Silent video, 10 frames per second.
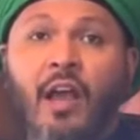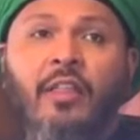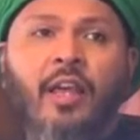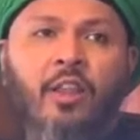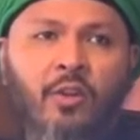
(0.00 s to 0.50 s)

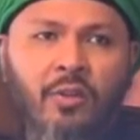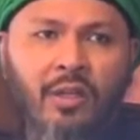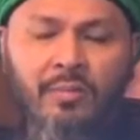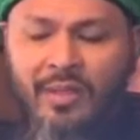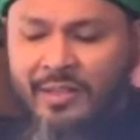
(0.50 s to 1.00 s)
They threw
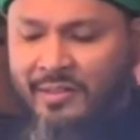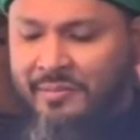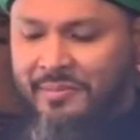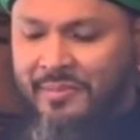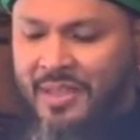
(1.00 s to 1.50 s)
him in.
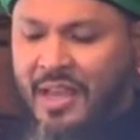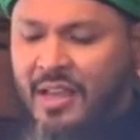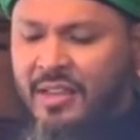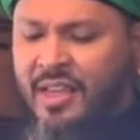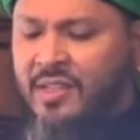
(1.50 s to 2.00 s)

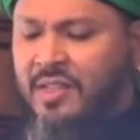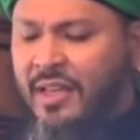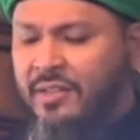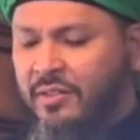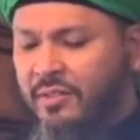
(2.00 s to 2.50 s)
They
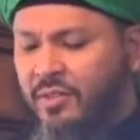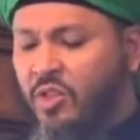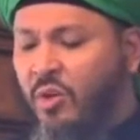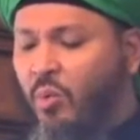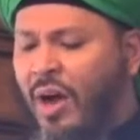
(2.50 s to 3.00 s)
said
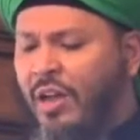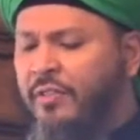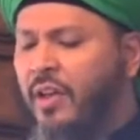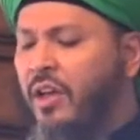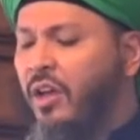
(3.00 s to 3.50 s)
to the wife,
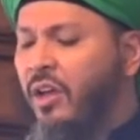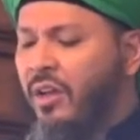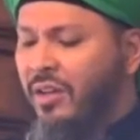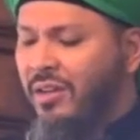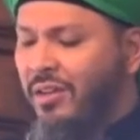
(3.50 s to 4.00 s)

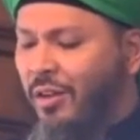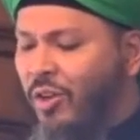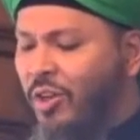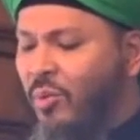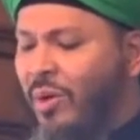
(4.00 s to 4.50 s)

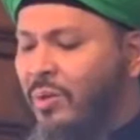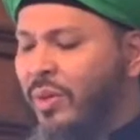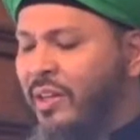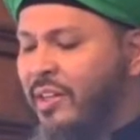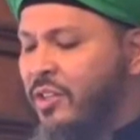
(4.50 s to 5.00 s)
look what
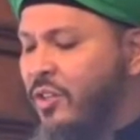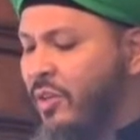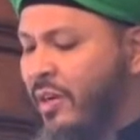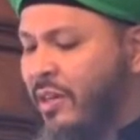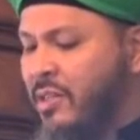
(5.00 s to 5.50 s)
we did to
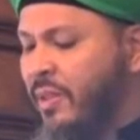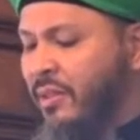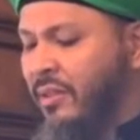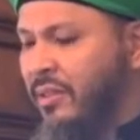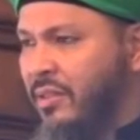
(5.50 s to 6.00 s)
your
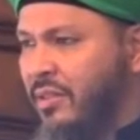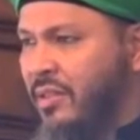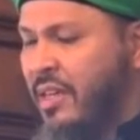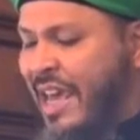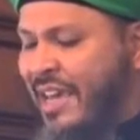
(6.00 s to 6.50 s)
husband.
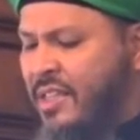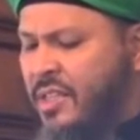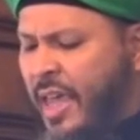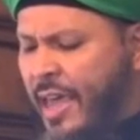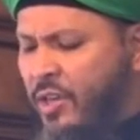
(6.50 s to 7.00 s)

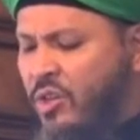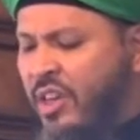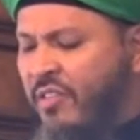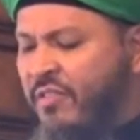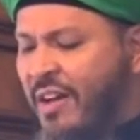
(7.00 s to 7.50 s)
Say you
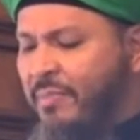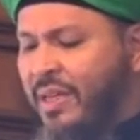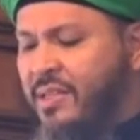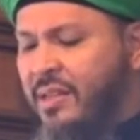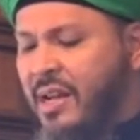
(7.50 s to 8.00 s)
give up
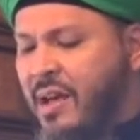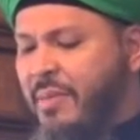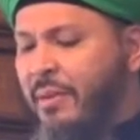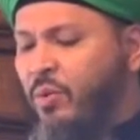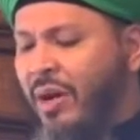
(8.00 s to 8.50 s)
Islam
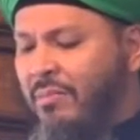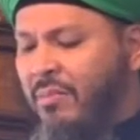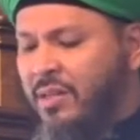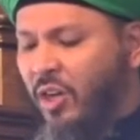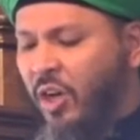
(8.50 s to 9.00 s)
and
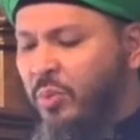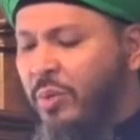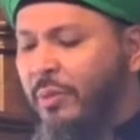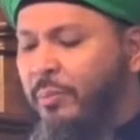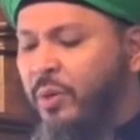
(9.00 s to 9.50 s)
Muhammad or we
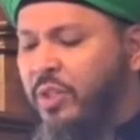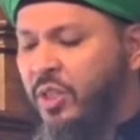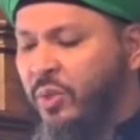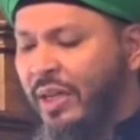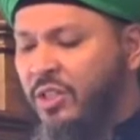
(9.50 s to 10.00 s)
will put
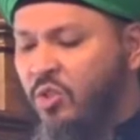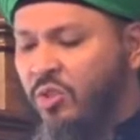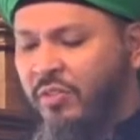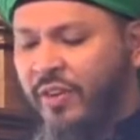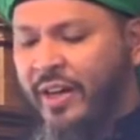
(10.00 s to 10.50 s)
you into
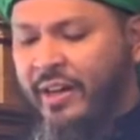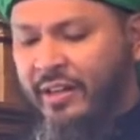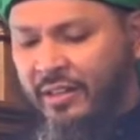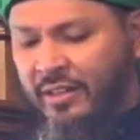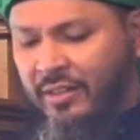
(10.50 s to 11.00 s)
the fire.